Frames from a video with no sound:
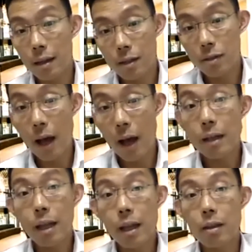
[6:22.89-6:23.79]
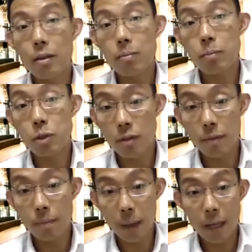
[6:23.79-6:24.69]
So heart attack can present
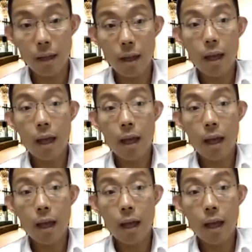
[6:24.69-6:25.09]
with pain